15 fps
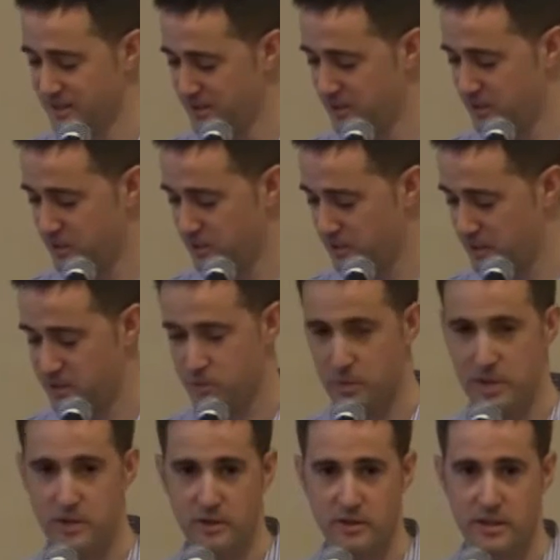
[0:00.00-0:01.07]
So as
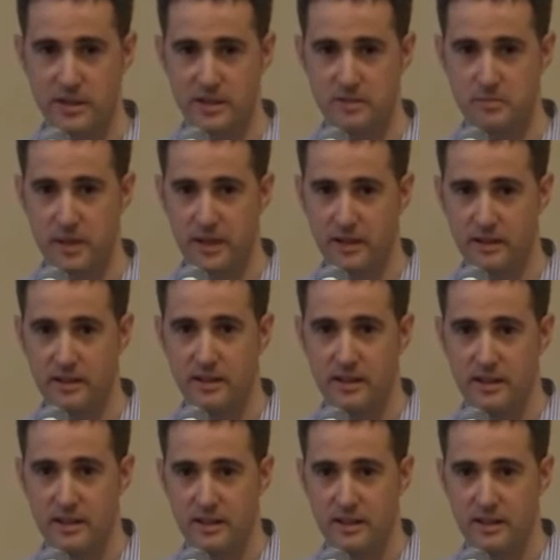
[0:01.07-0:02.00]
we joke in Spain,